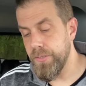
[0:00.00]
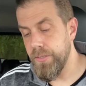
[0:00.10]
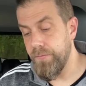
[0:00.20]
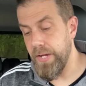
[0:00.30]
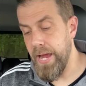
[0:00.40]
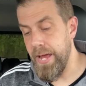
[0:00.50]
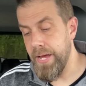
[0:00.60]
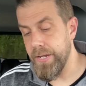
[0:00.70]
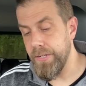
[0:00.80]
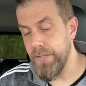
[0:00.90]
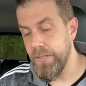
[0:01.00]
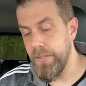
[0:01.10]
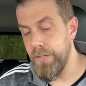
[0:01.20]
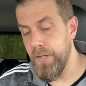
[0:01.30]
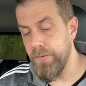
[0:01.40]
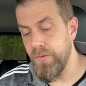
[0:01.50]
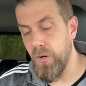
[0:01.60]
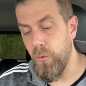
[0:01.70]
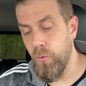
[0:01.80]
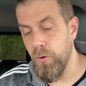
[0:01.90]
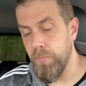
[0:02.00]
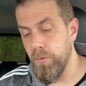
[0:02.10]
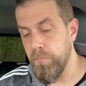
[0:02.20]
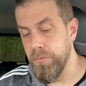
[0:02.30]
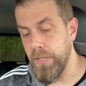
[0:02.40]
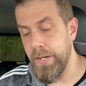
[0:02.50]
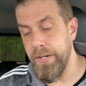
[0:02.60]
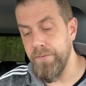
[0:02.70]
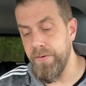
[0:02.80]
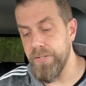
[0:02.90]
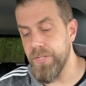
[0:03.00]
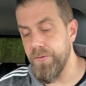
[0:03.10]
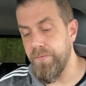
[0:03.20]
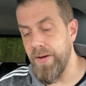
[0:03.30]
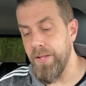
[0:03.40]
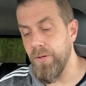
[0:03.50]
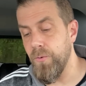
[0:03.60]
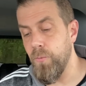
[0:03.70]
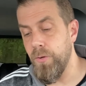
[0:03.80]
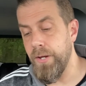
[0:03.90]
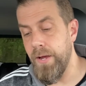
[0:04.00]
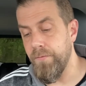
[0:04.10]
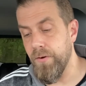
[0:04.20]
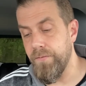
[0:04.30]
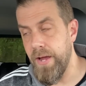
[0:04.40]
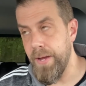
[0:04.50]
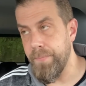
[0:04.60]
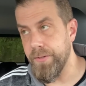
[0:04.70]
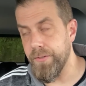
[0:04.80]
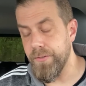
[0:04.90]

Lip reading: If he had, none of the horrible, bloody events to follow would ever have happened.